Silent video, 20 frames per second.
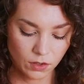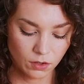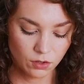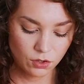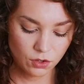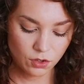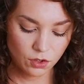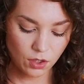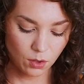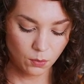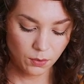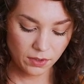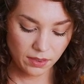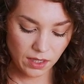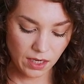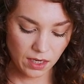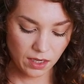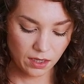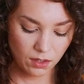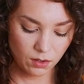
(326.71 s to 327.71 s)
Start
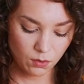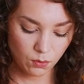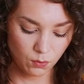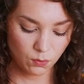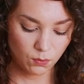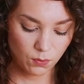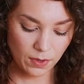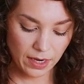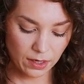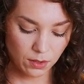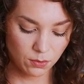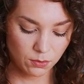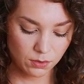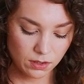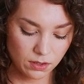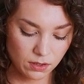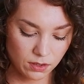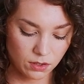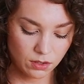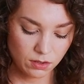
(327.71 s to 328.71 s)
with a
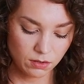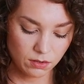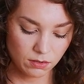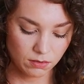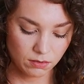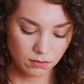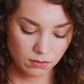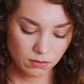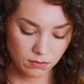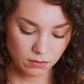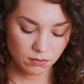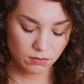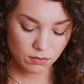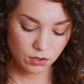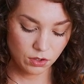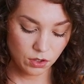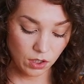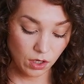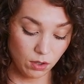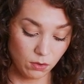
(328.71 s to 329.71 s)
round
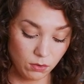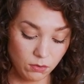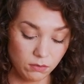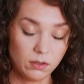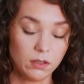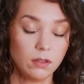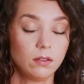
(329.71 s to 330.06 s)
dough.